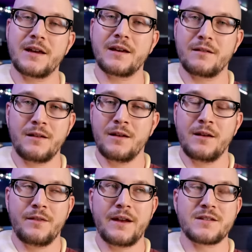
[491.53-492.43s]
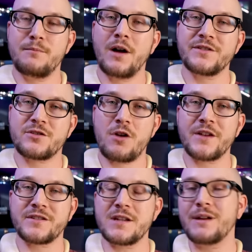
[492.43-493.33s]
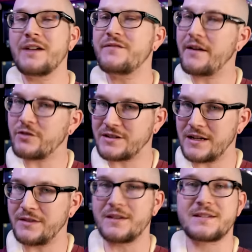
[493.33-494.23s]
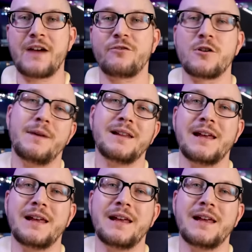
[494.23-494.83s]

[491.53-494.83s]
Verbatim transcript: thing that is a monstrosity, but I've never seen this ever in my